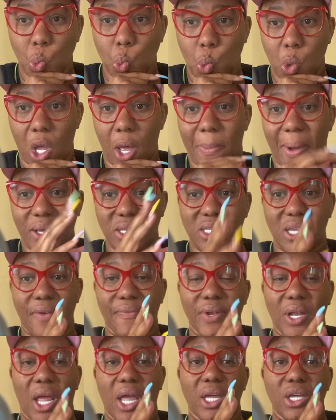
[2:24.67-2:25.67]
Yeah, about
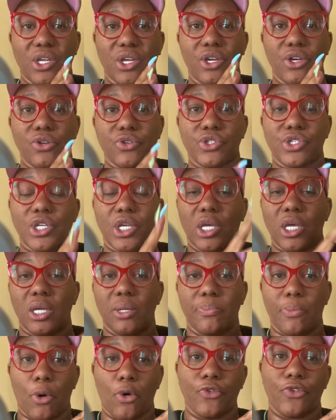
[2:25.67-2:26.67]
seven, eight years to
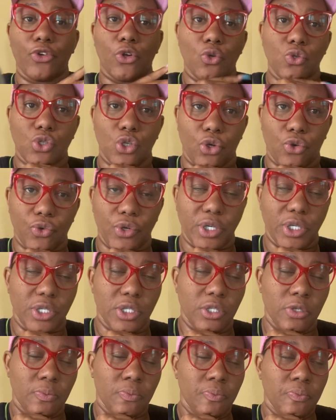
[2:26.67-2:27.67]
get both of those
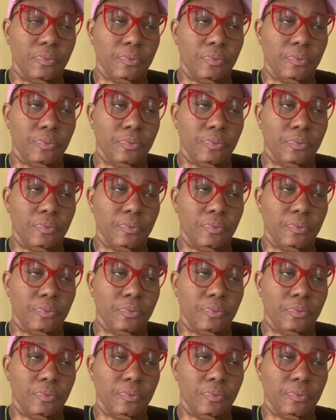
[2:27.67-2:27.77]
degrees.